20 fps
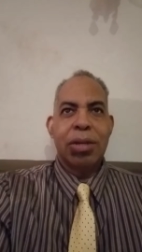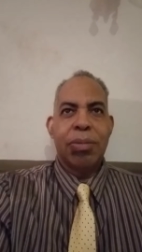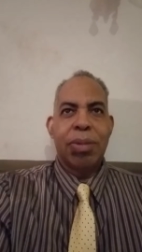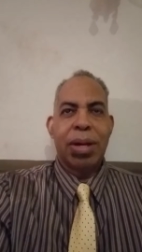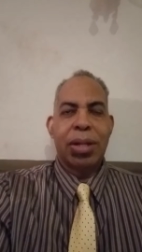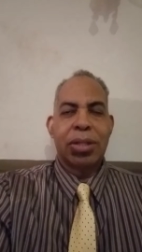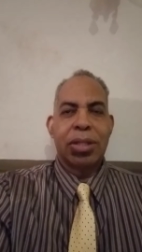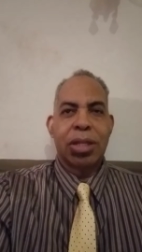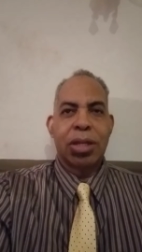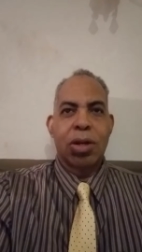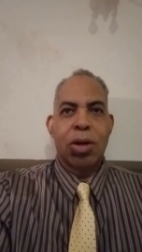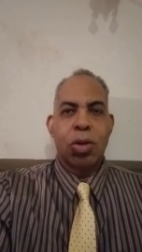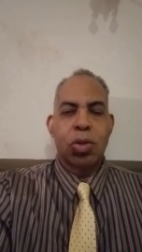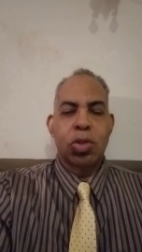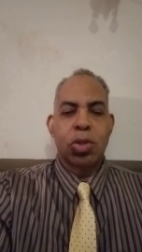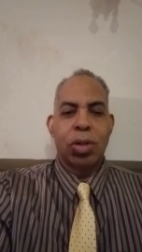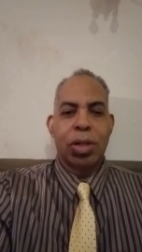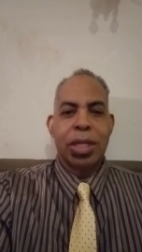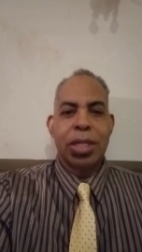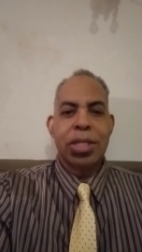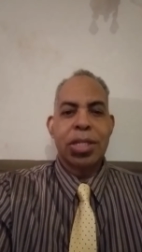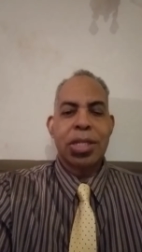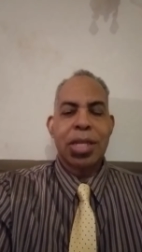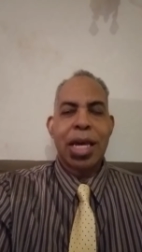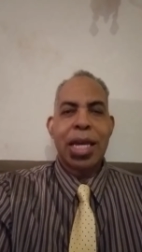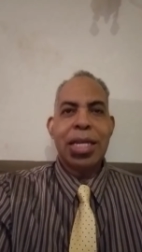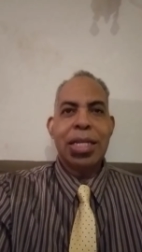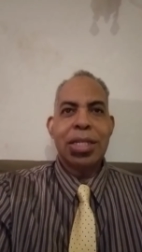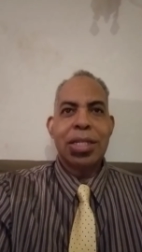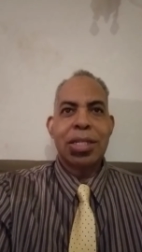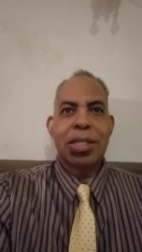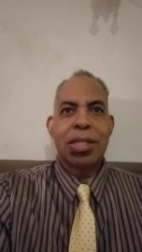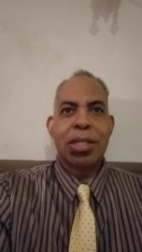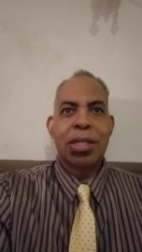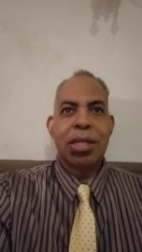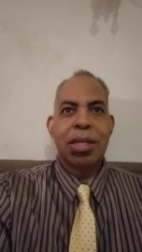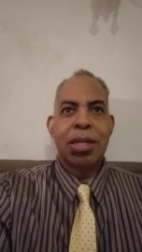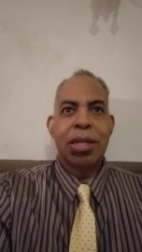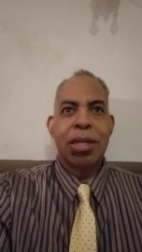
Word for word: about the cultural insights,